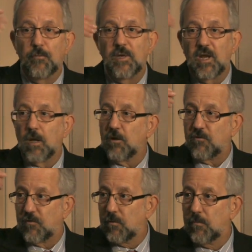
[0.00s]

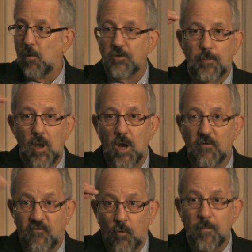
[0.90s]
ridiculous
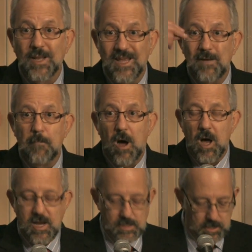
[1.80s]
multiplier formula in
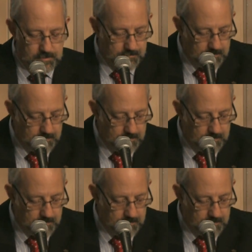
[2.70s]
mind,